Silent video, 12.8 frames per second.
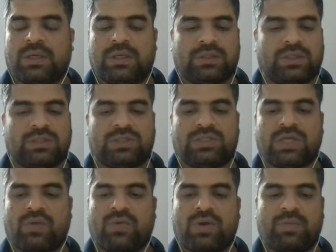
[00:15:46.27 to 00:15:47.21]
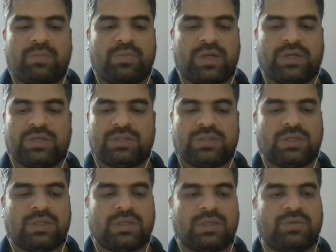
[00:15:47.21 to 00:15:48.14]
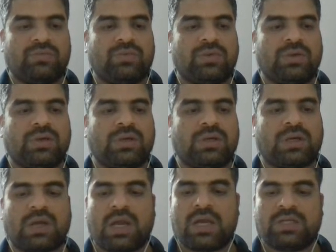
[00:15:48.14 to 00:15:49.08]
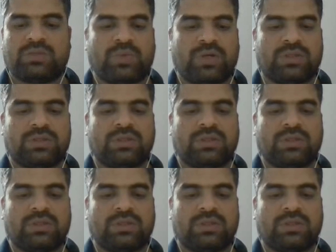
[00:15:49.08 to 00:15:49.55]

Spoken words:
that is Java minus class path.